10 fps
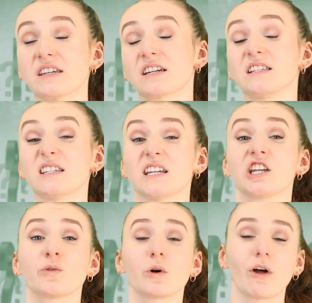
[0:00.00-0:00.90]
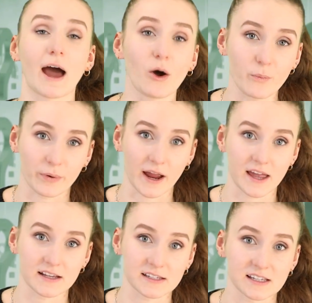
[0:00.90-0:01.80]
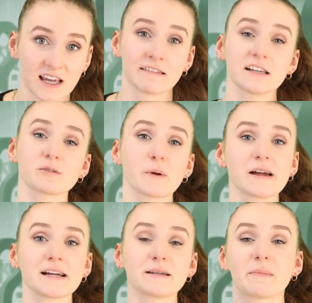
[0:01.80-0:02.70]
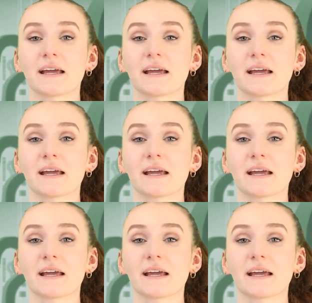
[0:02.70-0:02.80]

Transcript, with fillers: the continual outbreaks. This one